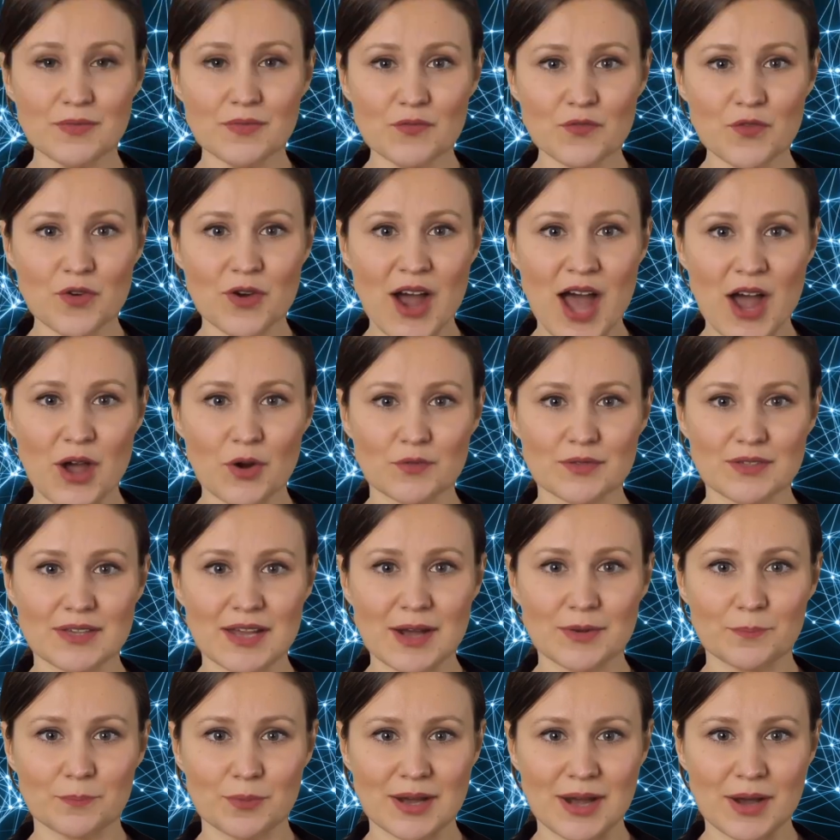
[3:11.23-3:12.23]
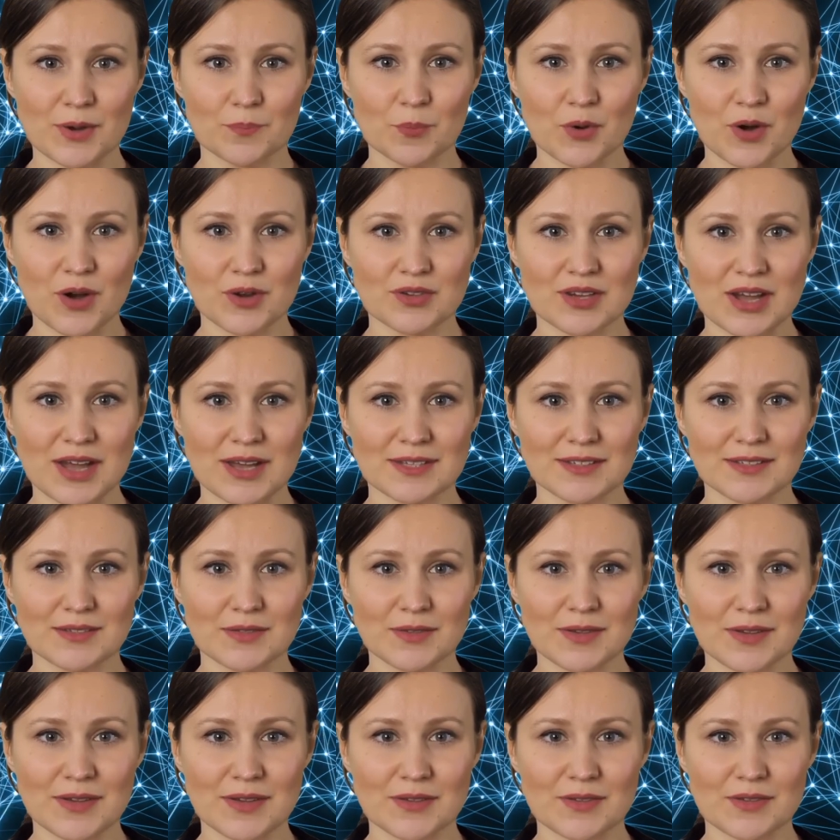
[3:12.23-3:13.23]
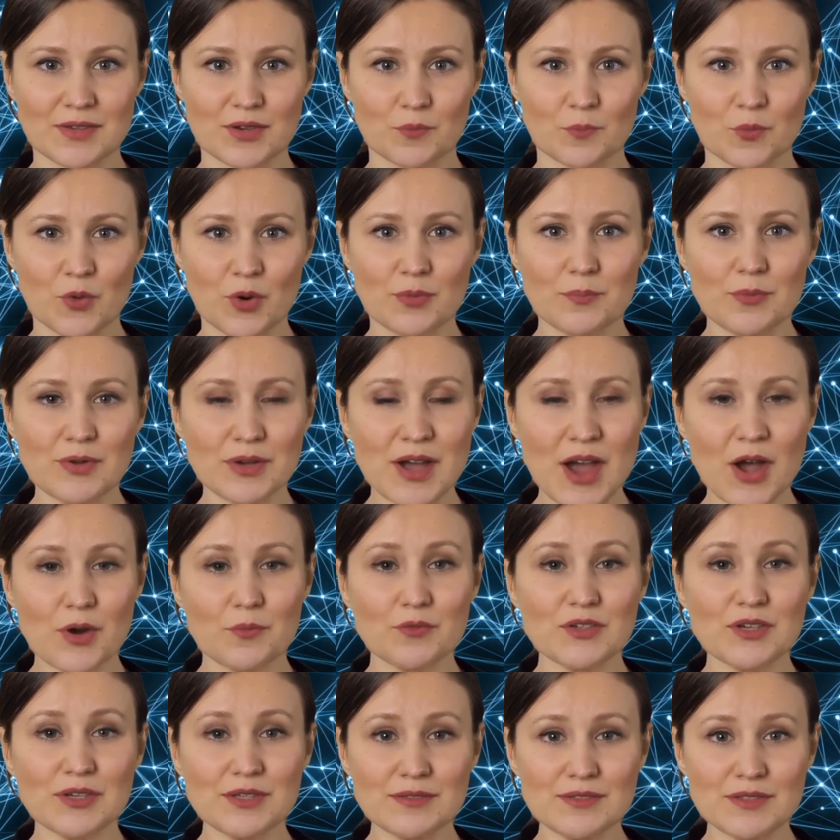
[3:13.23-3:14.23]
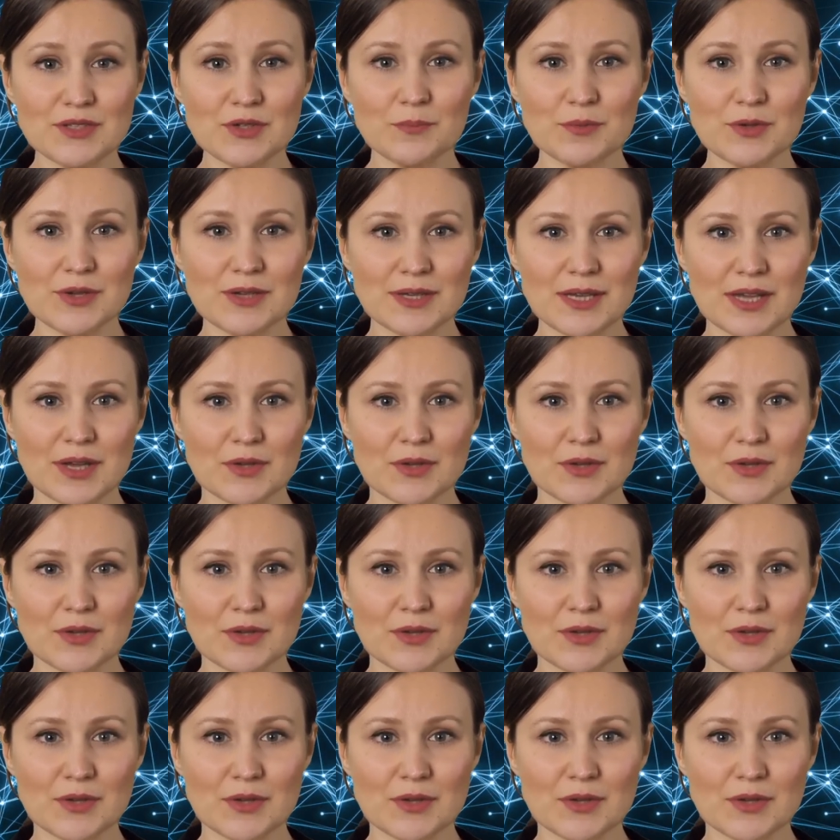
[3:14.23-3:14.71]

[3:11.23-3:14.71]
For outside plant projects, deployment options typically